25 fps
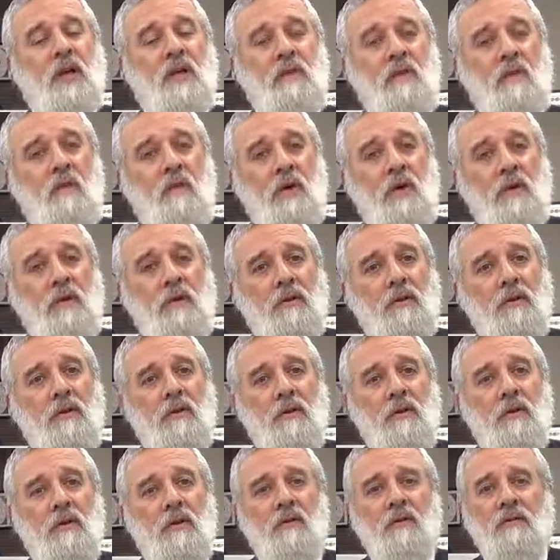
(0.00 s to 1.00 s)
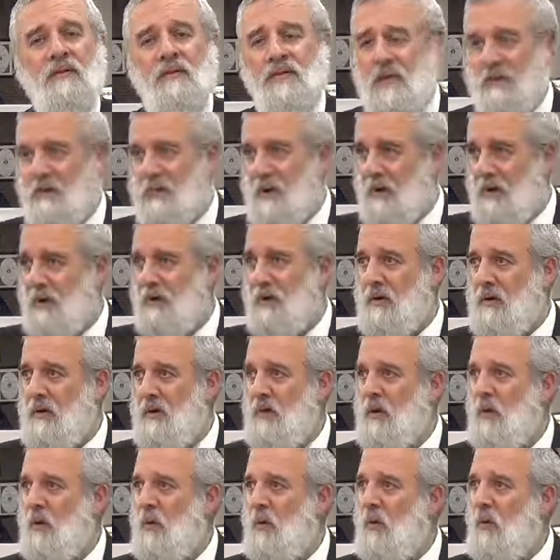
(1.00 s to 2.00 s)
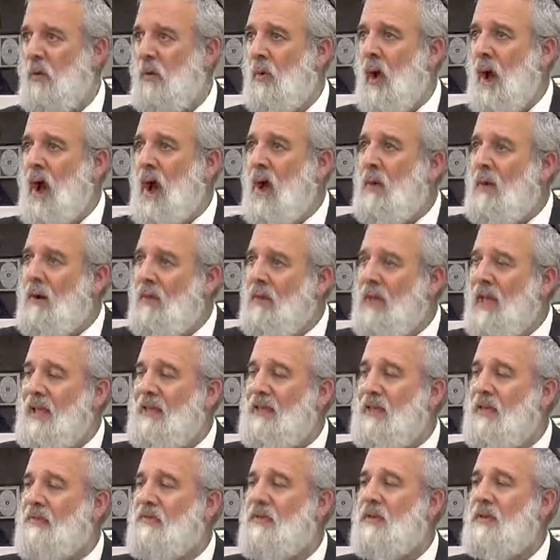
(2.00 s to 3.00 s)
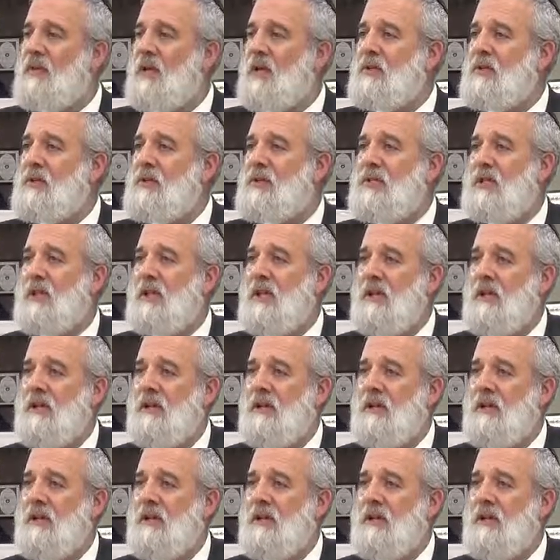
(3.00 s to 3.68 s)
the other word. Similar. How are they different than to see?